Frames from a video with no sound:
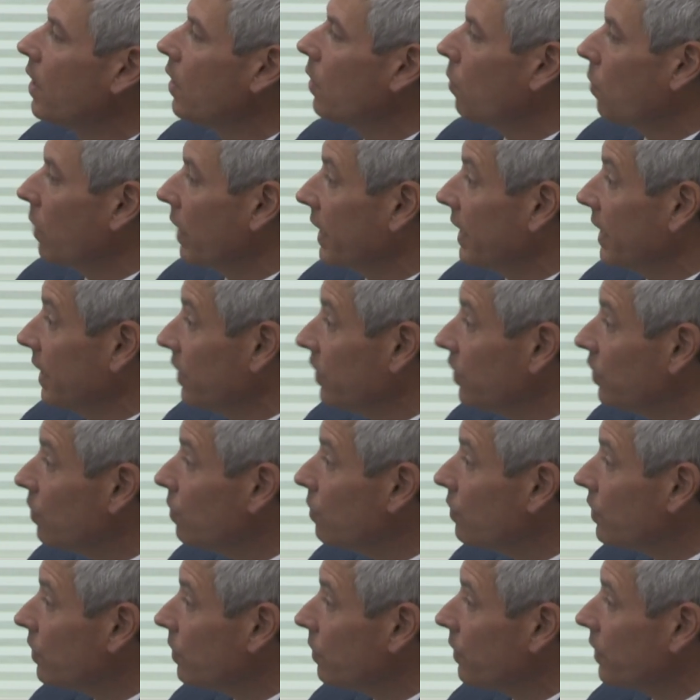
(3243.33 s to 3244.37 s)
What can you
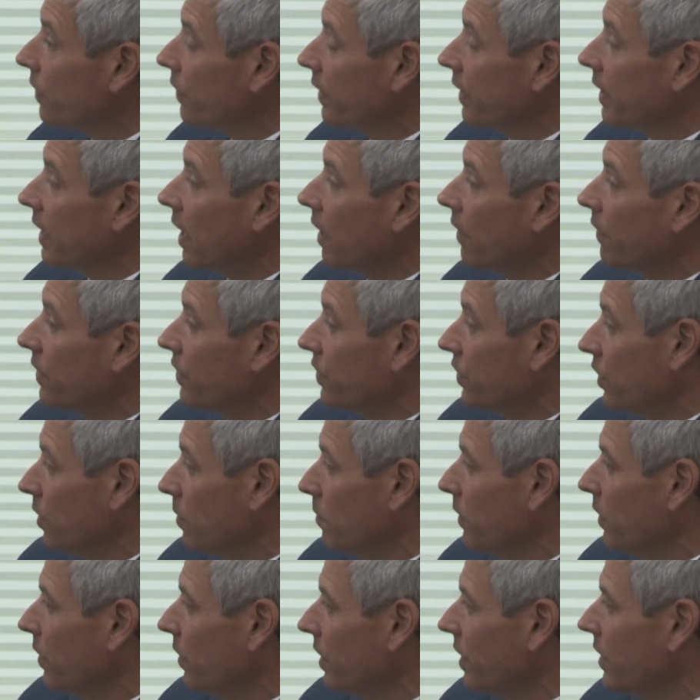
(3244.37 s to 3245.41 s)
do to encourage
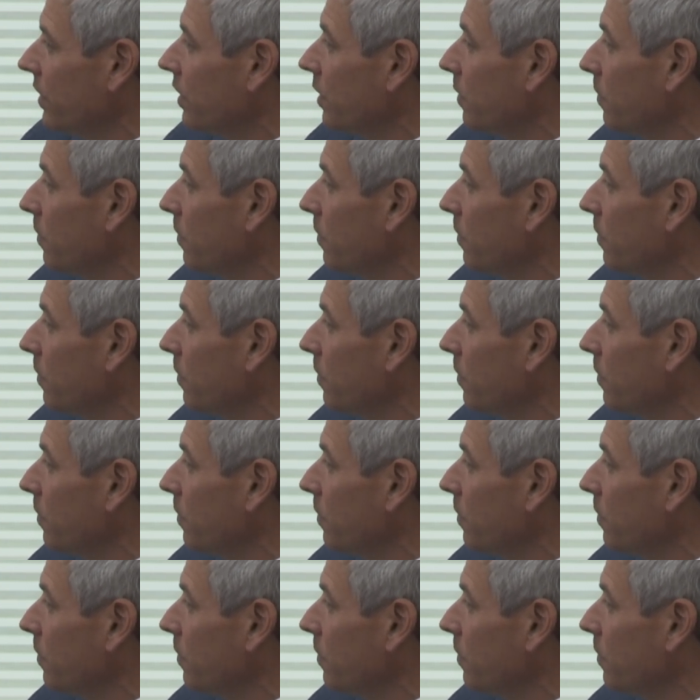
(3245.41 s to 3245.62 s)
communities